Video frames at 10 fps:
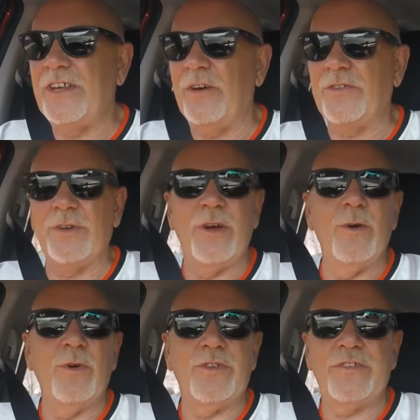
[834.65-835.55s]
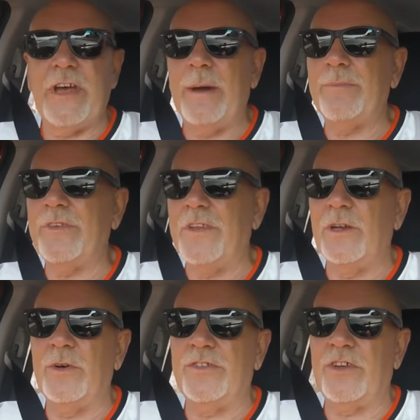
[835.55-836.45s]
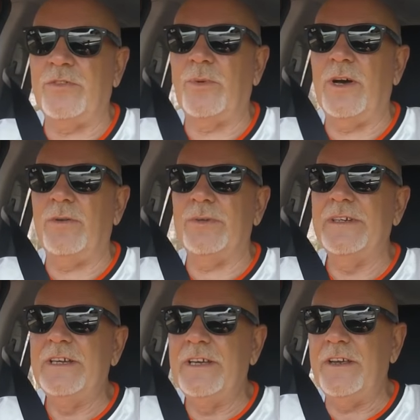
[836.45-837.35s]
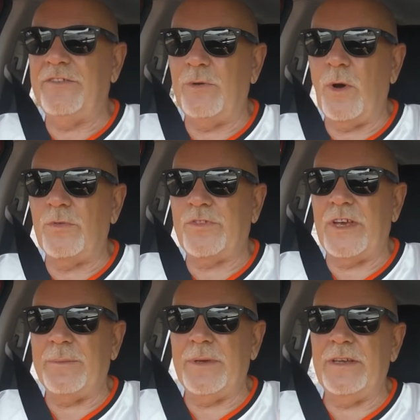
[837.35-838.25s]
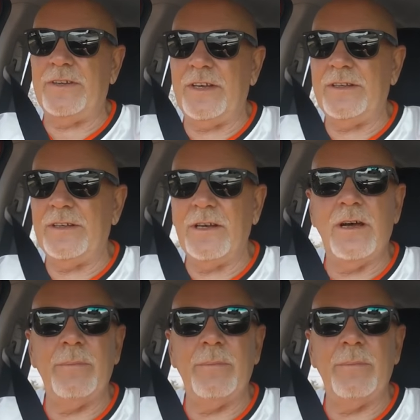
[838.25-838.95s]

Tells the lawyer what just happened, and the lawyer says, well, if she won't take mediation,